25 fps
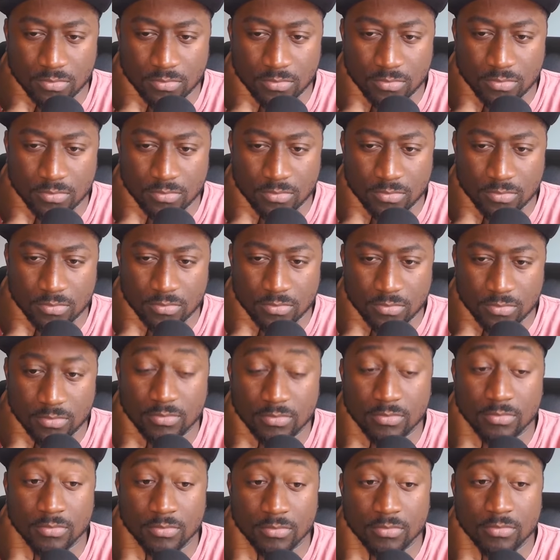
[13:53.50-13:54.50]

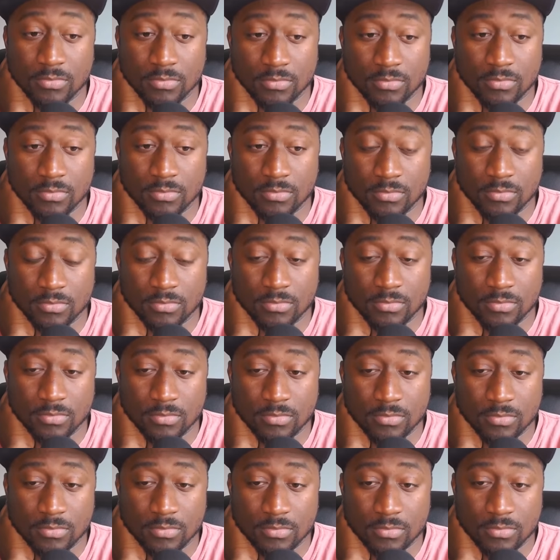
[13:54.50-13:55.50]

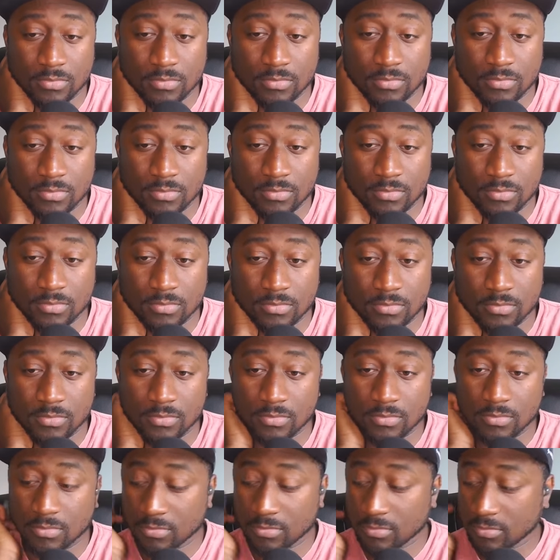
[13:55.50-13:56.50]

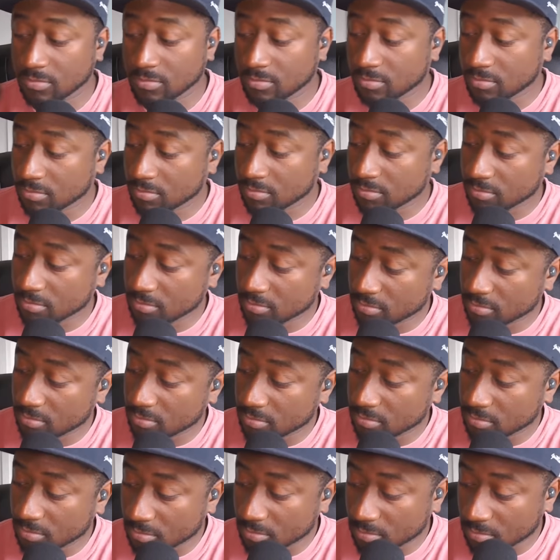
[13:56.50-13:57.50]

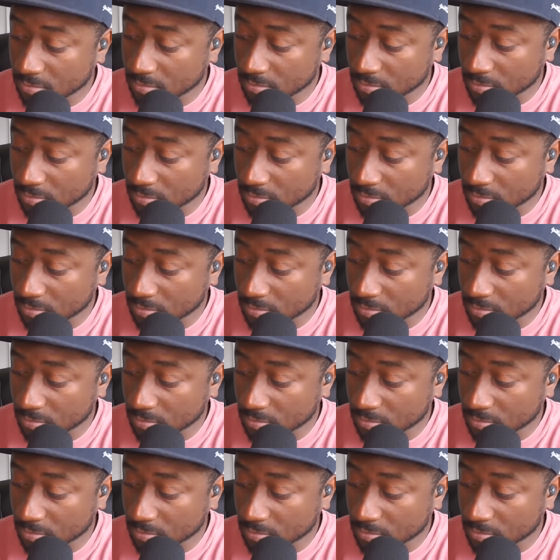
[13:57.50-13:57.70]
(not speaking)